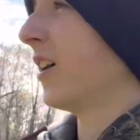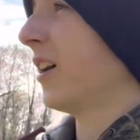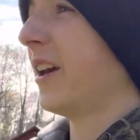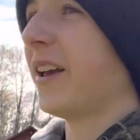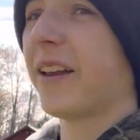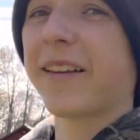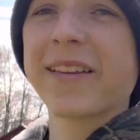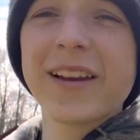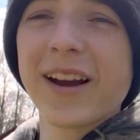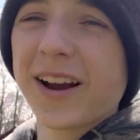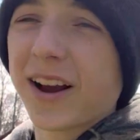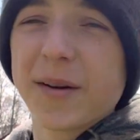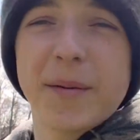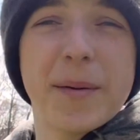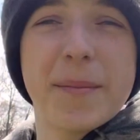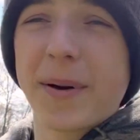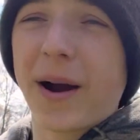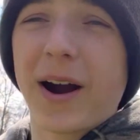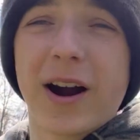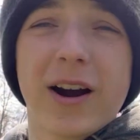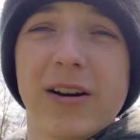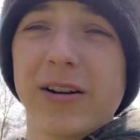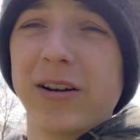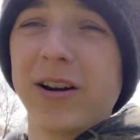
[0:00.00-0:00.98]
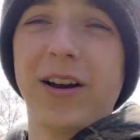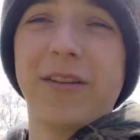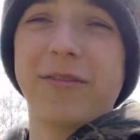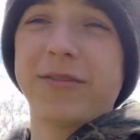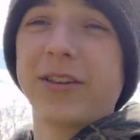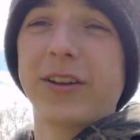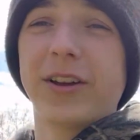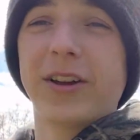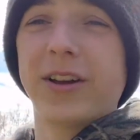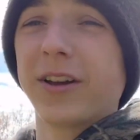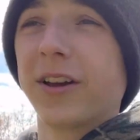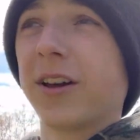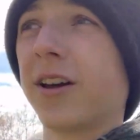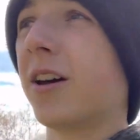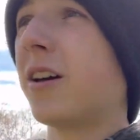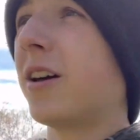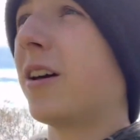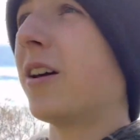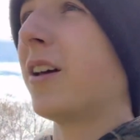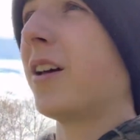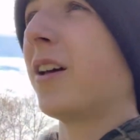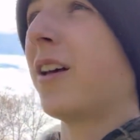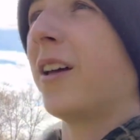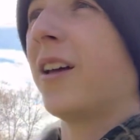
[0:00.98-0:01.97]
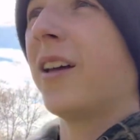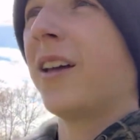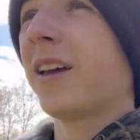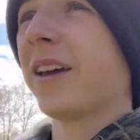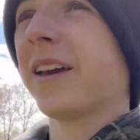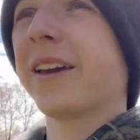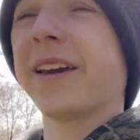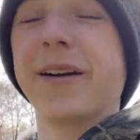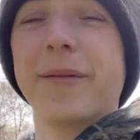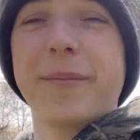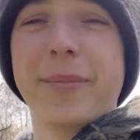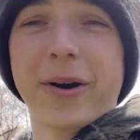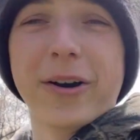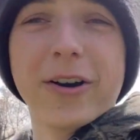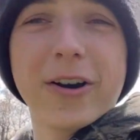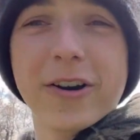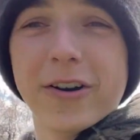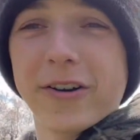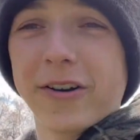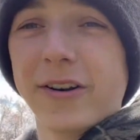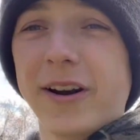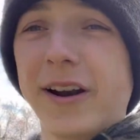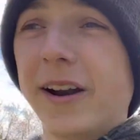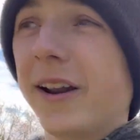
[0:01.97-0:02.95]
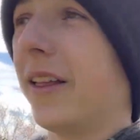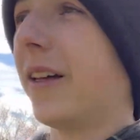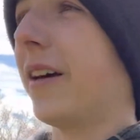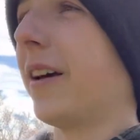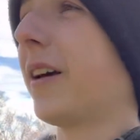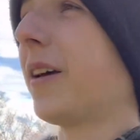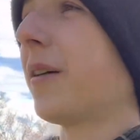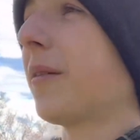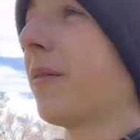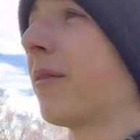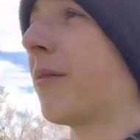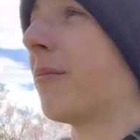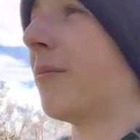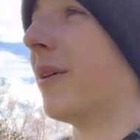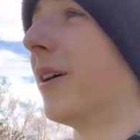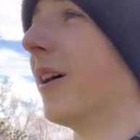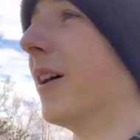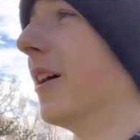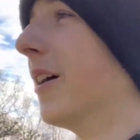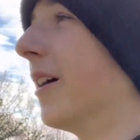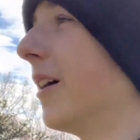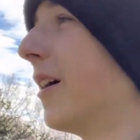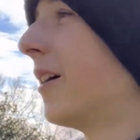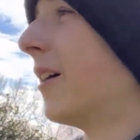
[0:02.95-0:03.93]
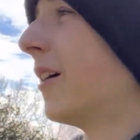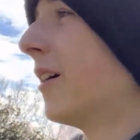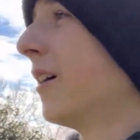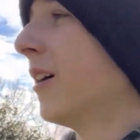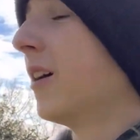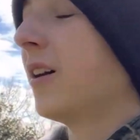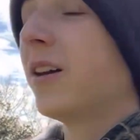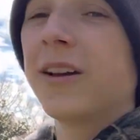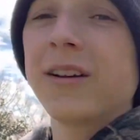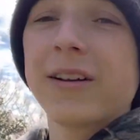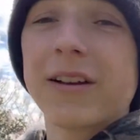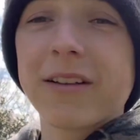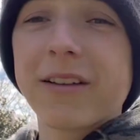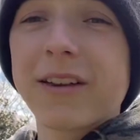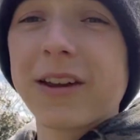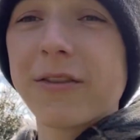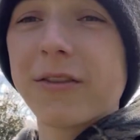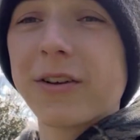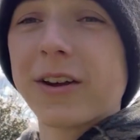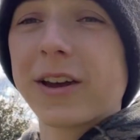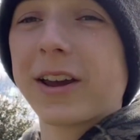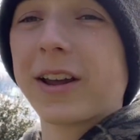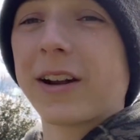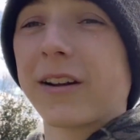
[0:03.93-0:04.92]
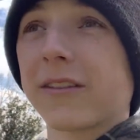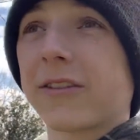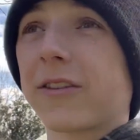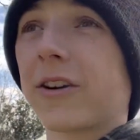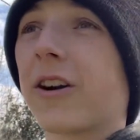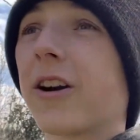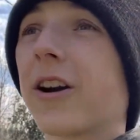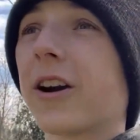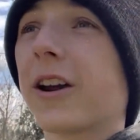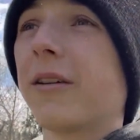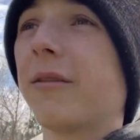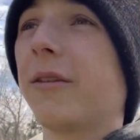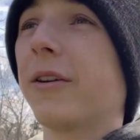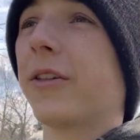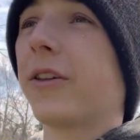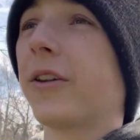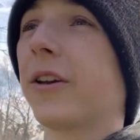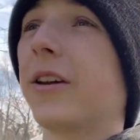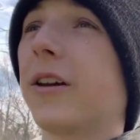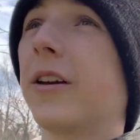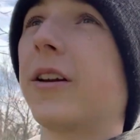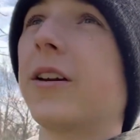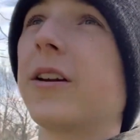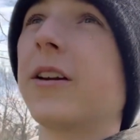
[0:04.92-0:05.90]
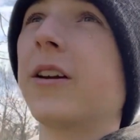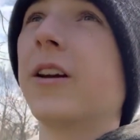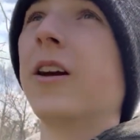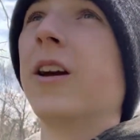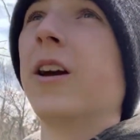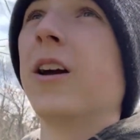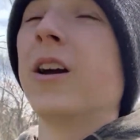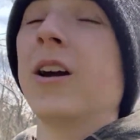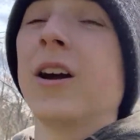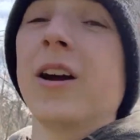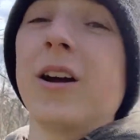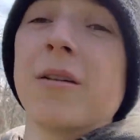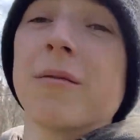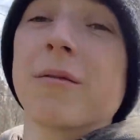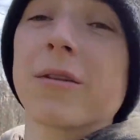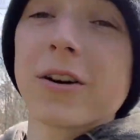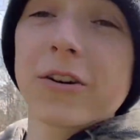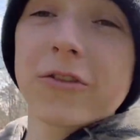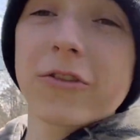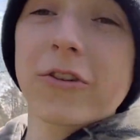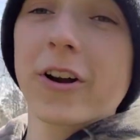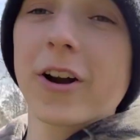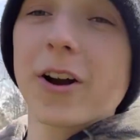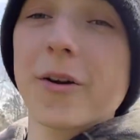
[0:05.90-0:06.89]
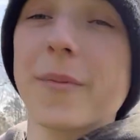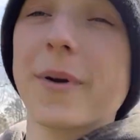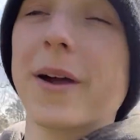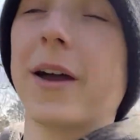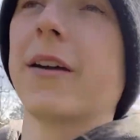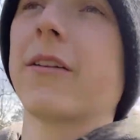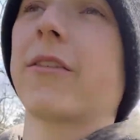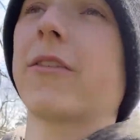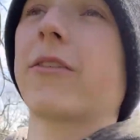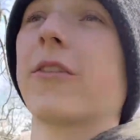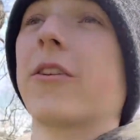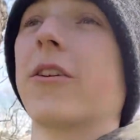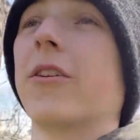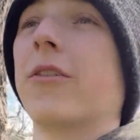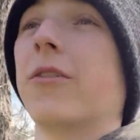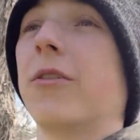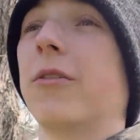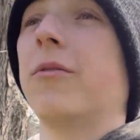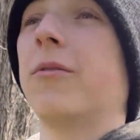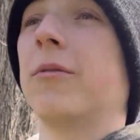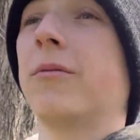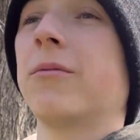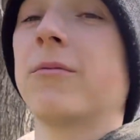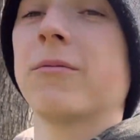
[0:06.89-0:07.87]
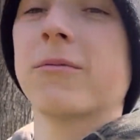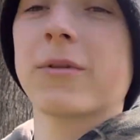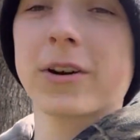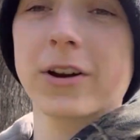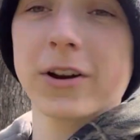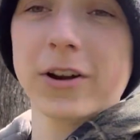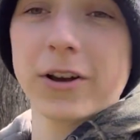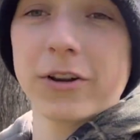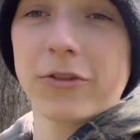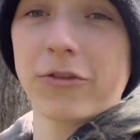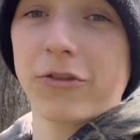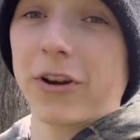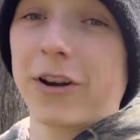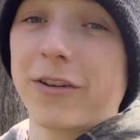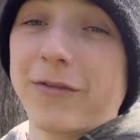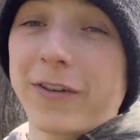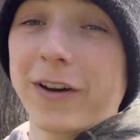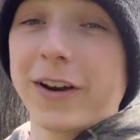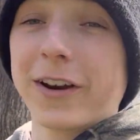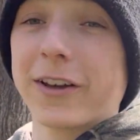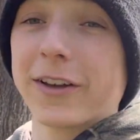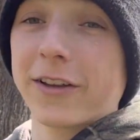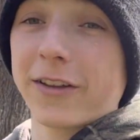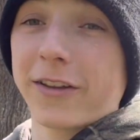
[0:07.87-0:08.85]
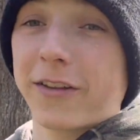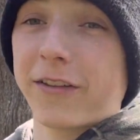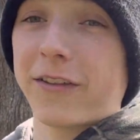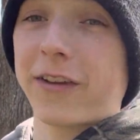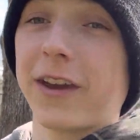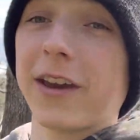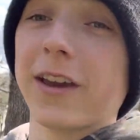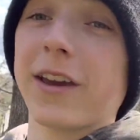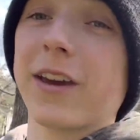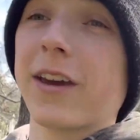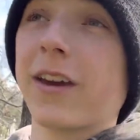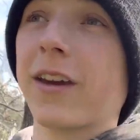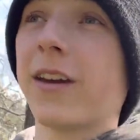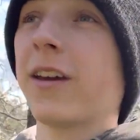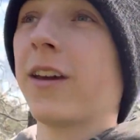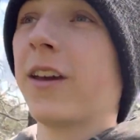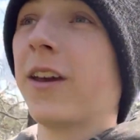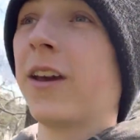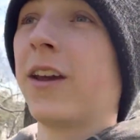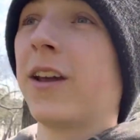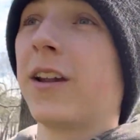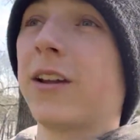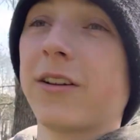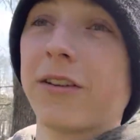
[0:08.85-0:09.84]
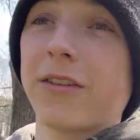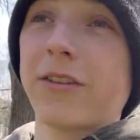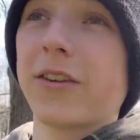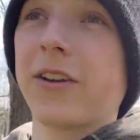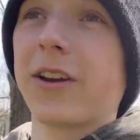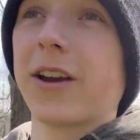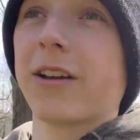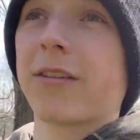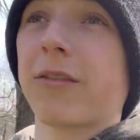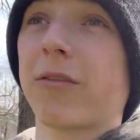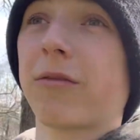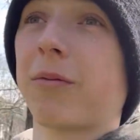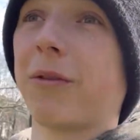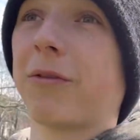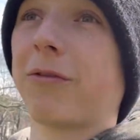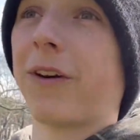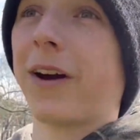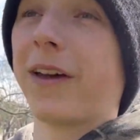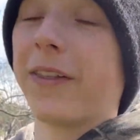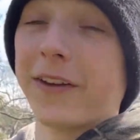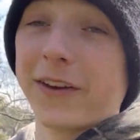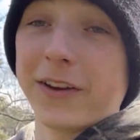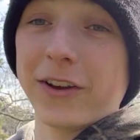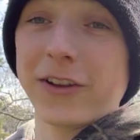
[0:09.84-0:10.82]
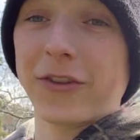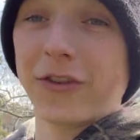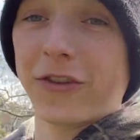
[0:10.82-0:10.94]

it's not gonna be power enough to get a bird or anything, but let's see if we can get on target with it. We're gonna try our best, so we're gonna go try to find a good stick and see you guys if we find a good